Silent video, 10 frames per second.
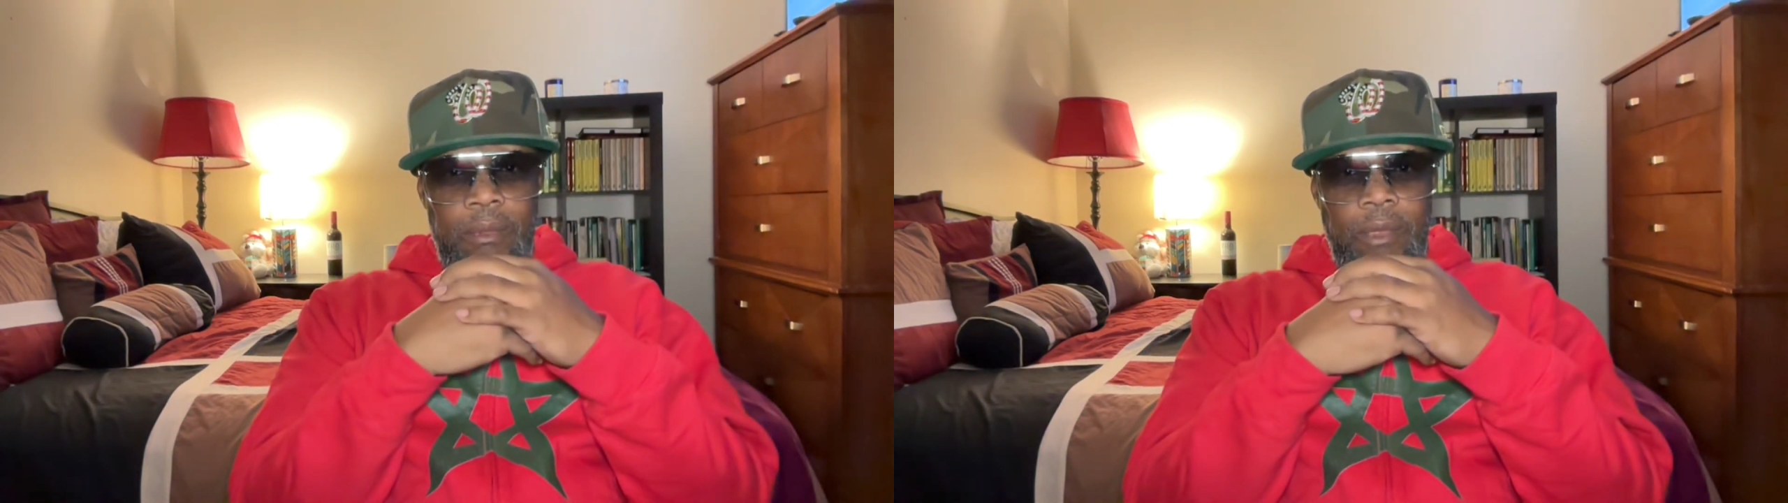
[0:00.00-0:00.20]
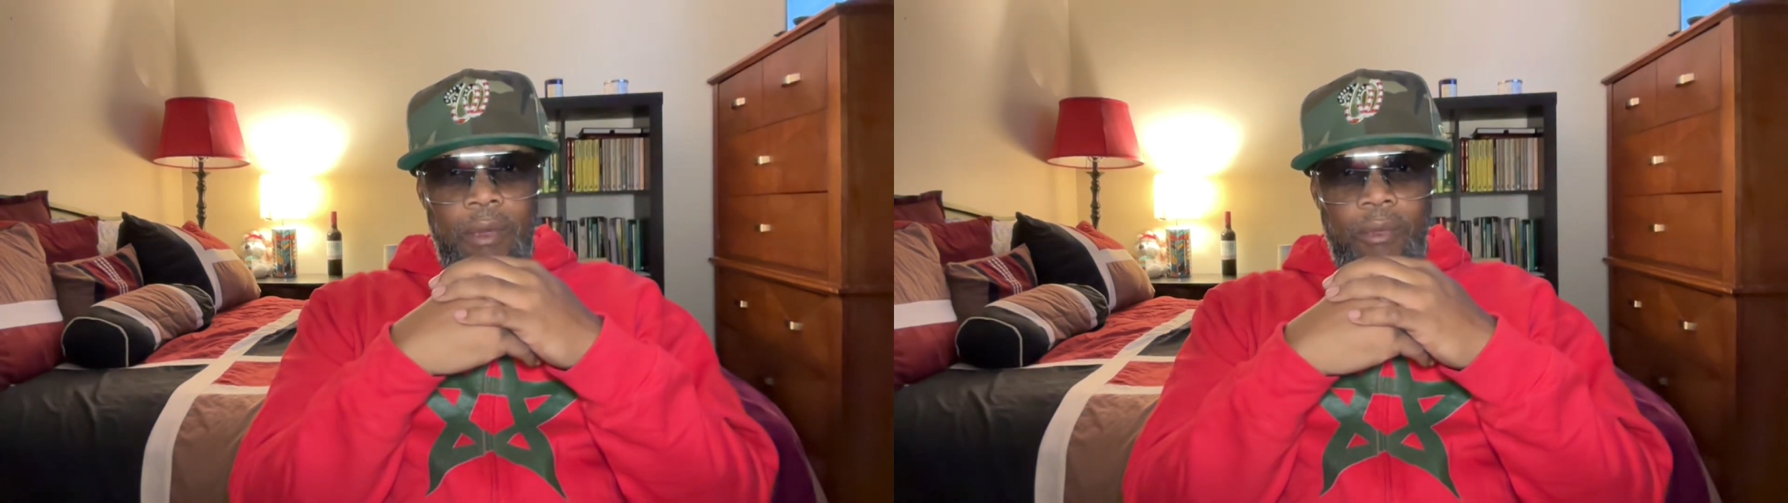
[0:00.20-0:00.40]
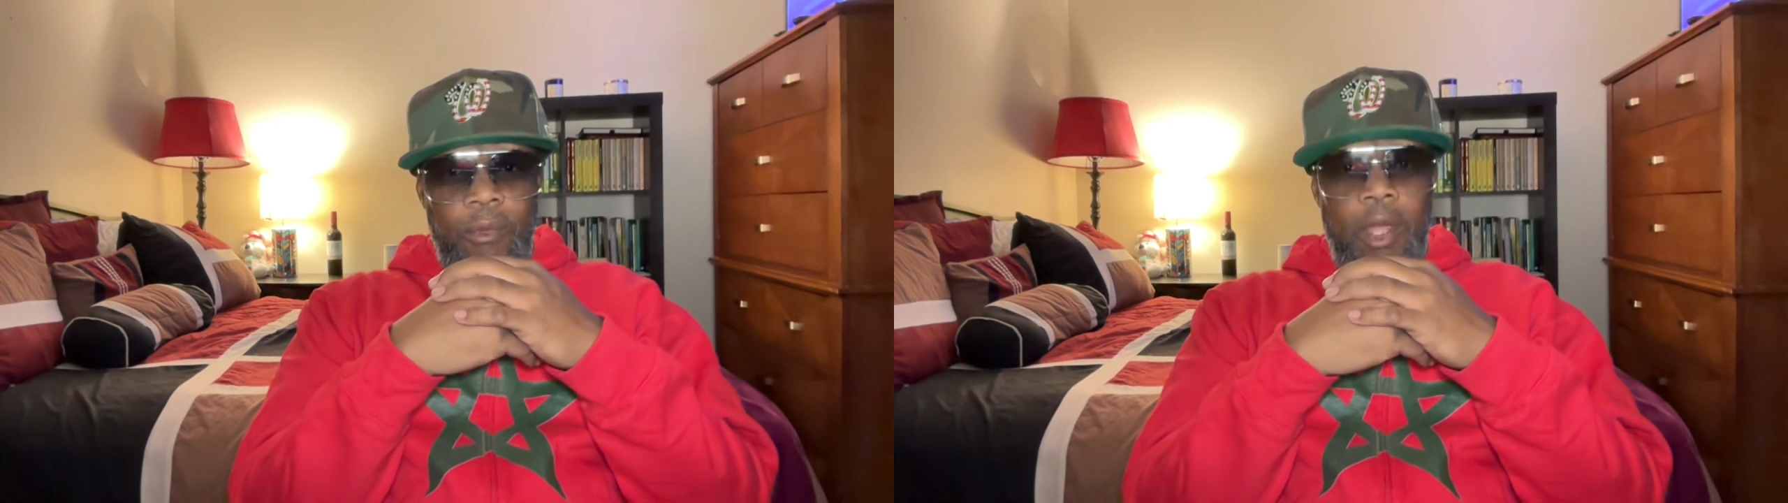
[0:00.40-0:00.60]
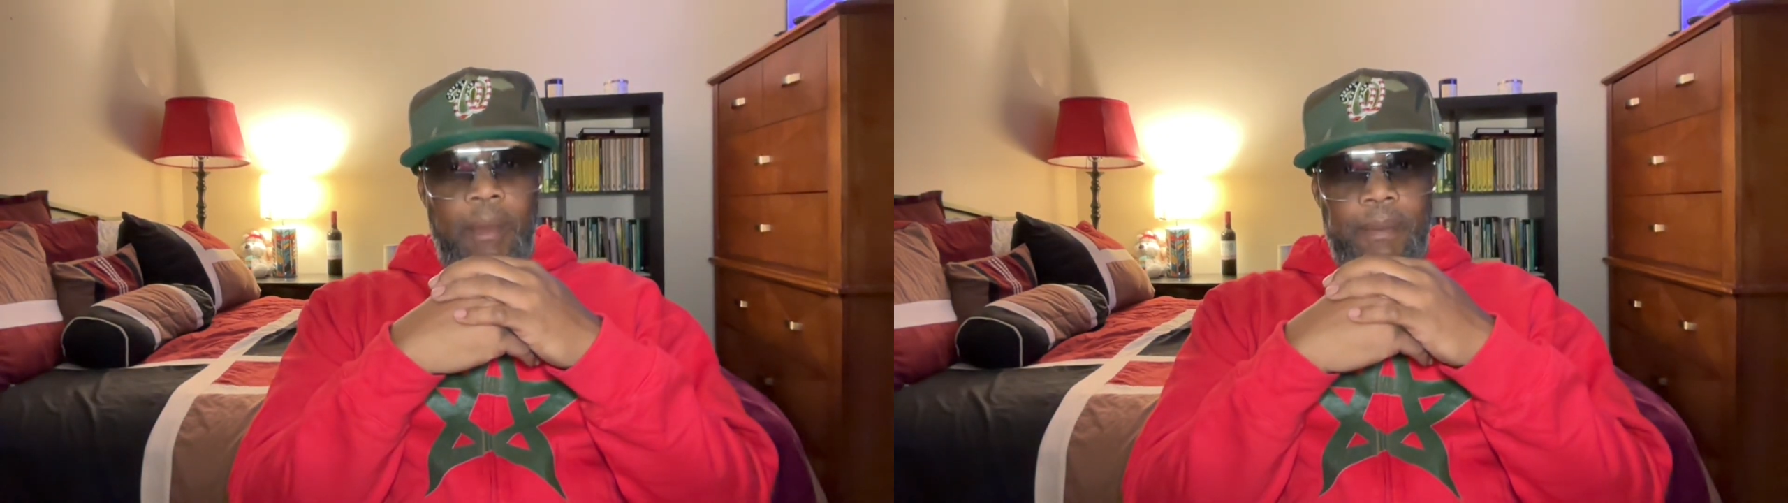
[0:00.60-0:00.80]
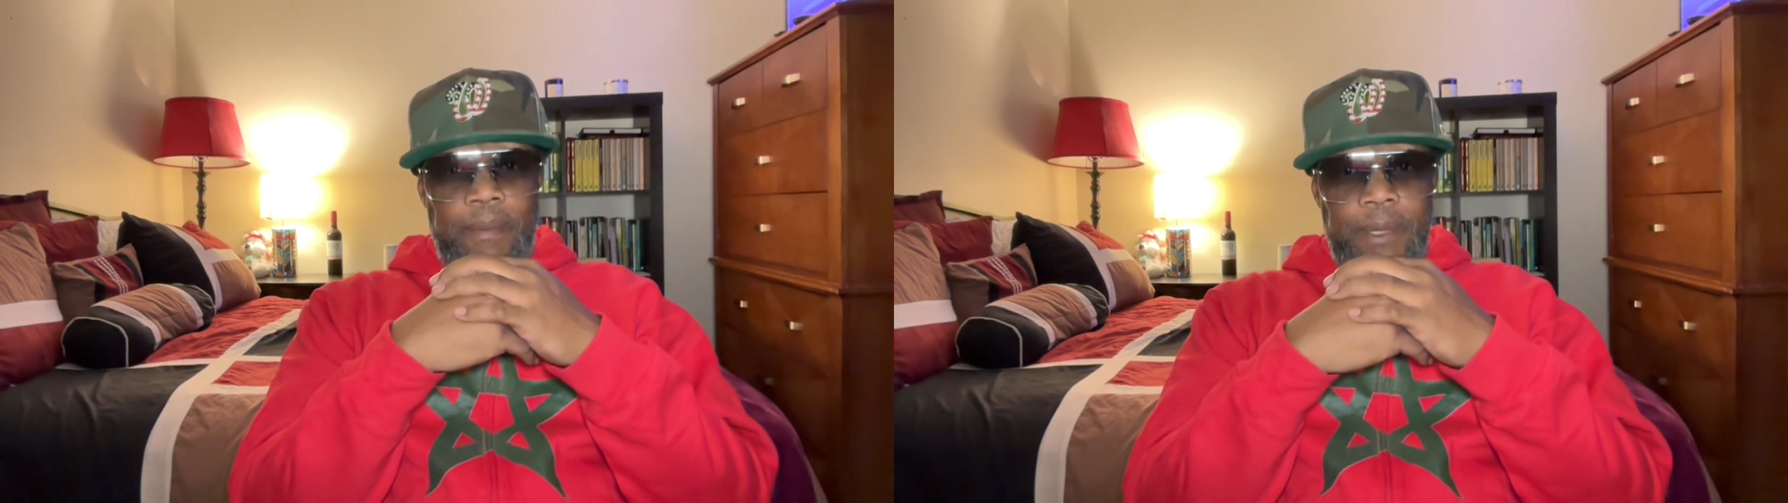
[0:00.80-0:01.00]

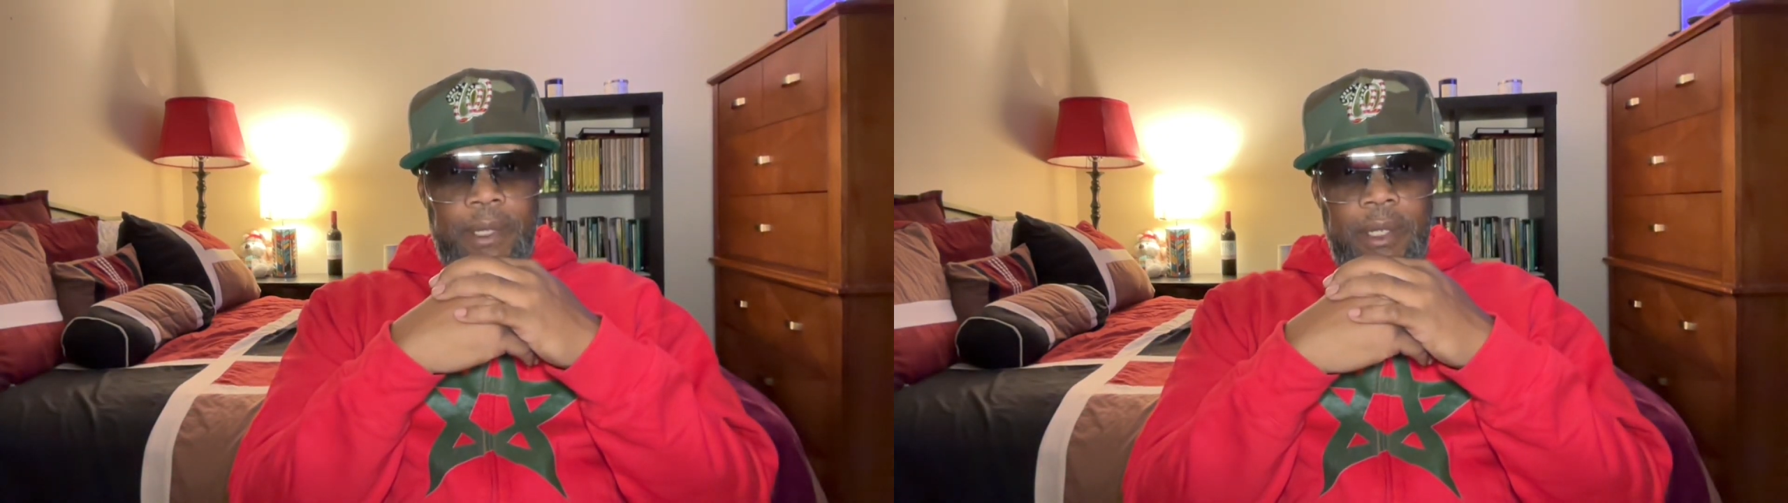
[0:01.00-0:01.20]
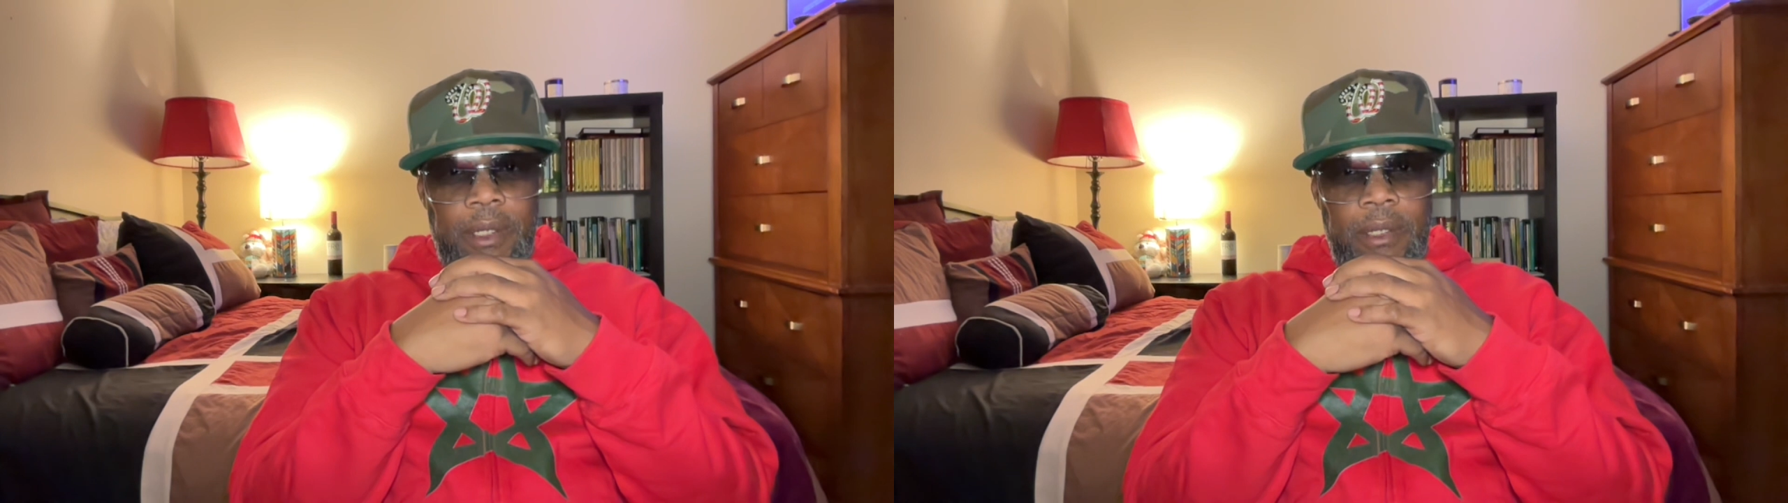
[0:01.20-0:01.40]
erupts,